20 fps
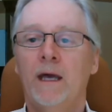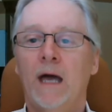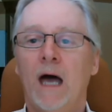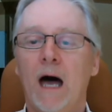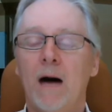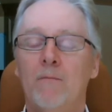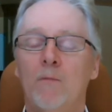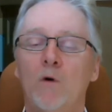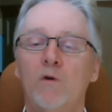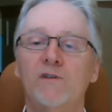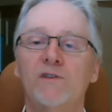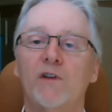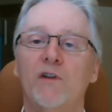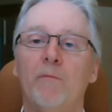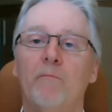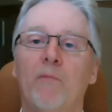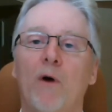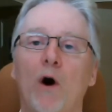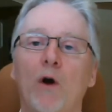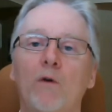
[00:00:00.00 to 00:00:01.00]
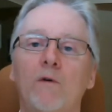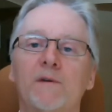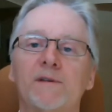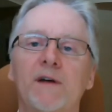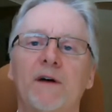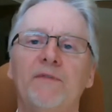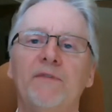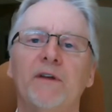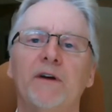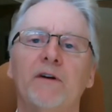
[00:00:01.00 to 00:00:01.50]
And most of the bottles
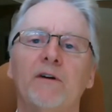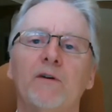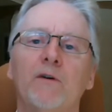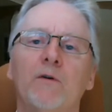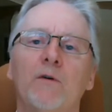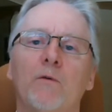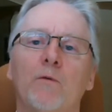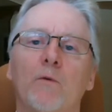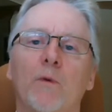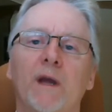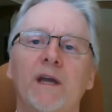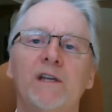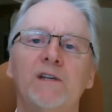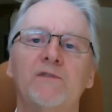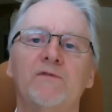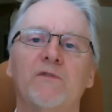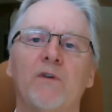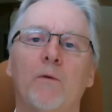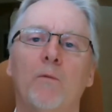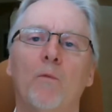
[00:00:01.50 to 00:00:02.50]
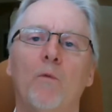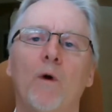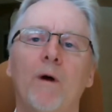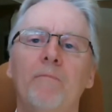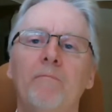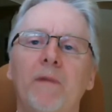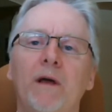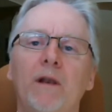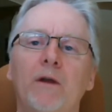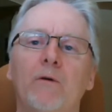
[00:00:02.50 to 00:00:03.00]
out there range from
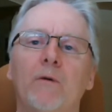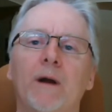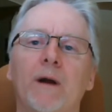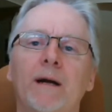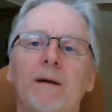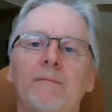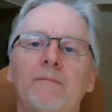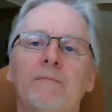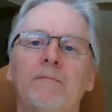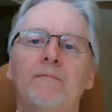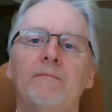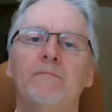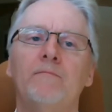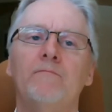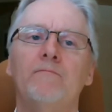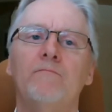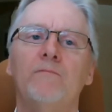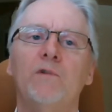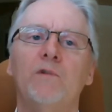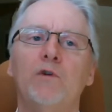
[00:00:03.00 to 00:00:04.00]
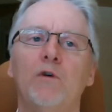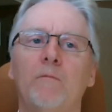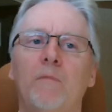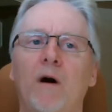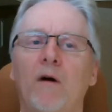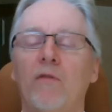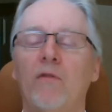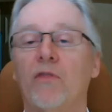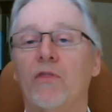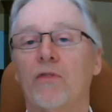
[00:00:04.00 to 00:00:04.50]
1 milligram to
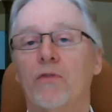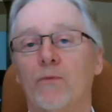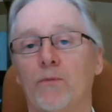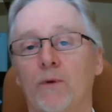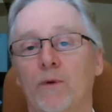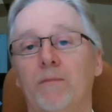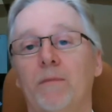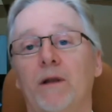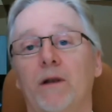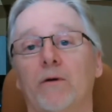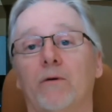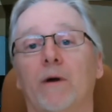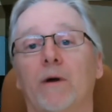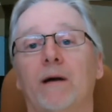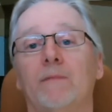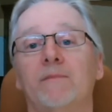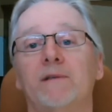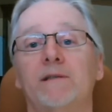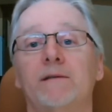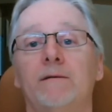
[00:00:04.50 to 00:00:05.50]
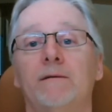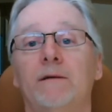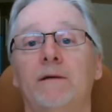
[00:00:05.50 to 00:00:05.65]
about 3 milligrams.